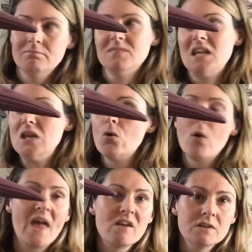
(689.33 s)
decoy
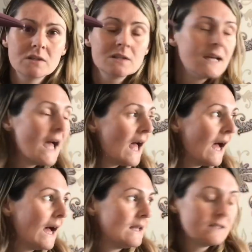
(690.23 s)
heron
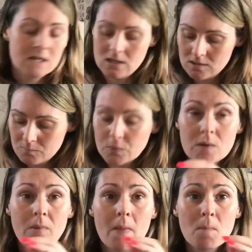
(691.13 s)
and put
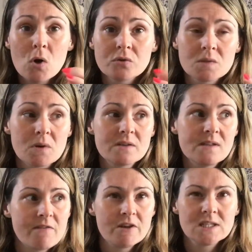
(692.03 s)
it by the pond, because they're
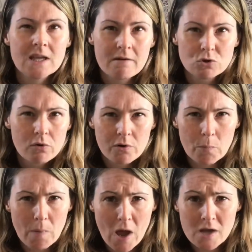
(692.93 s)
very territorial
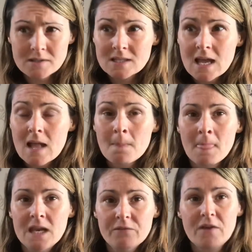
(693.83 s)
birds,
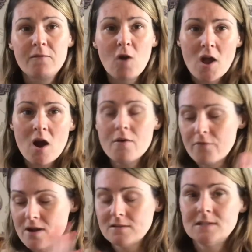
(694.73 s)
and if they fly over
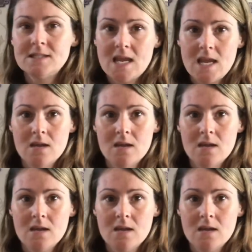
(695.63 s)
and see,